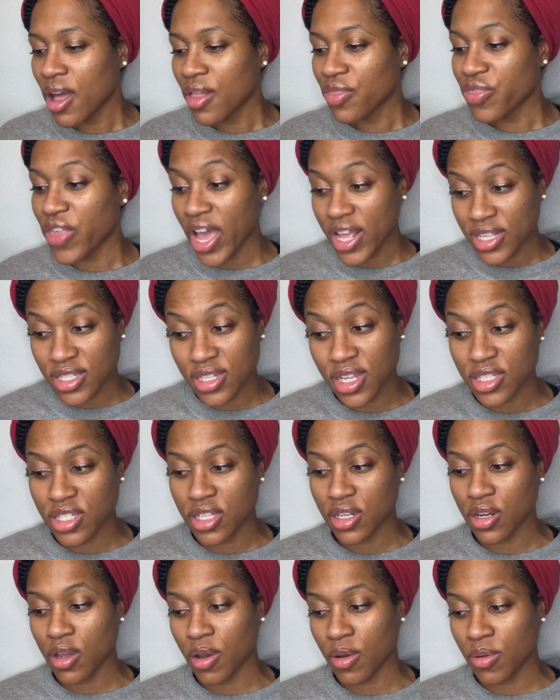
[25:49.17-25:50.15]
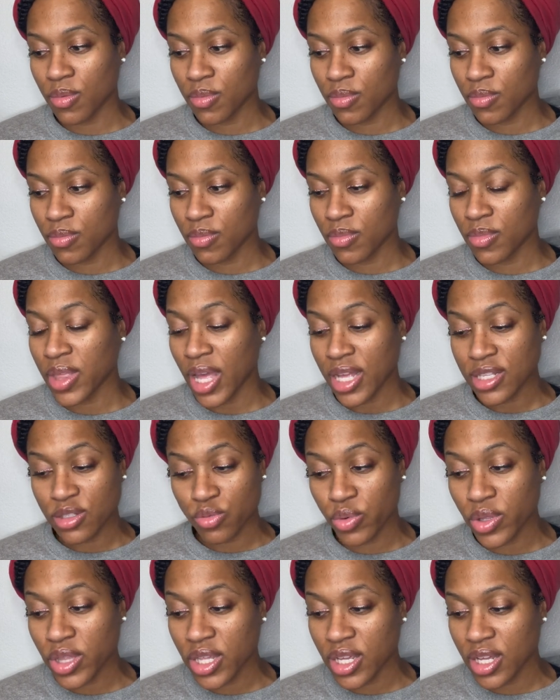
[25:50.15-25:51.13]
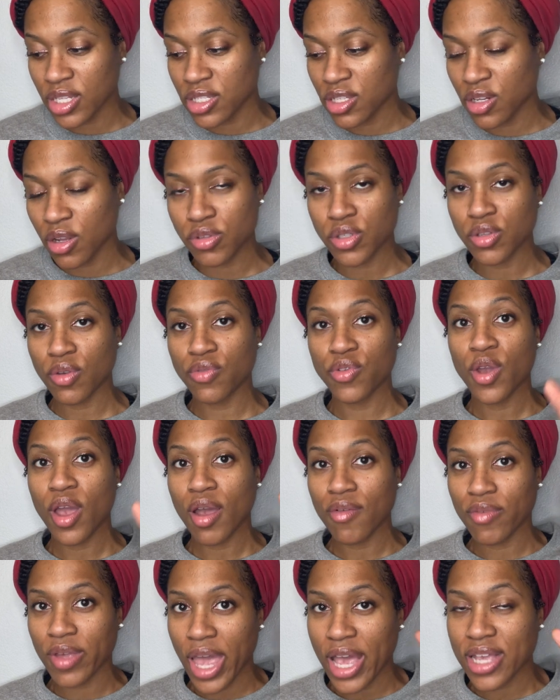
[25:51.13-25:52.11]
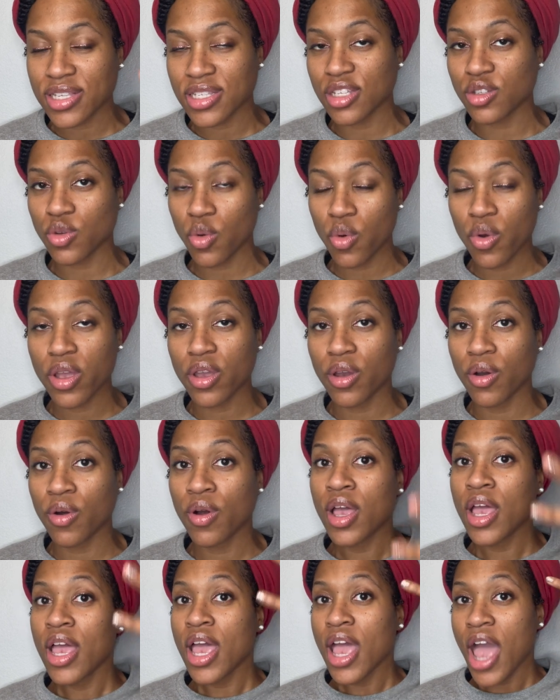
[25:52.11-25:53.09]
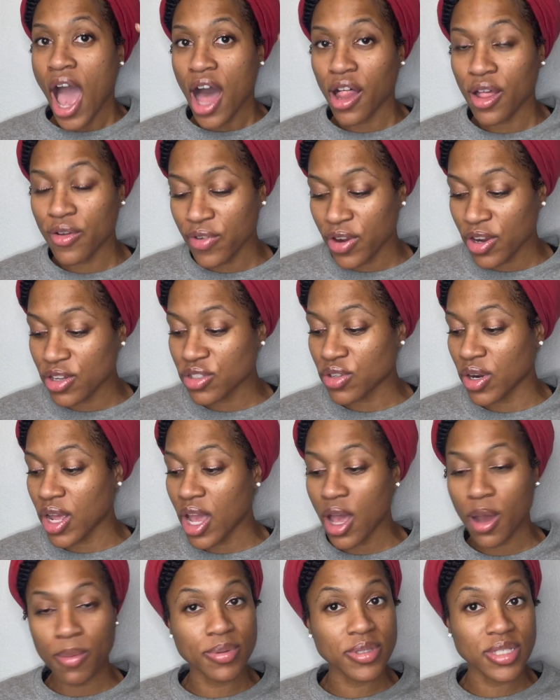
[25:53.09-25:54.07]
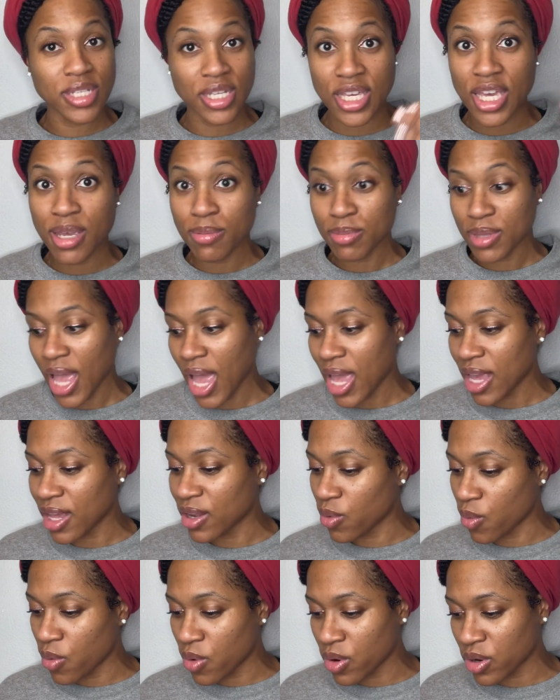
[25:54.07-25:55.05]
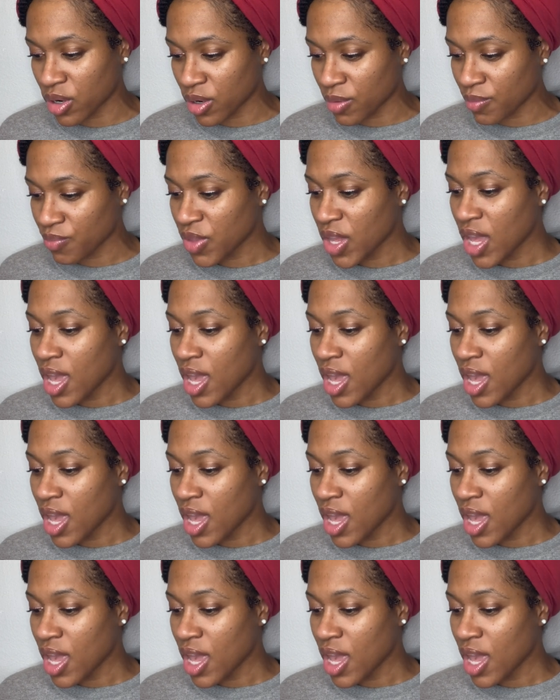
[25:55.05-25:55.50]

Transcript: That's good to know. That's really good to know. So if you have excess oil, aloe vera is going to help to keep that in order.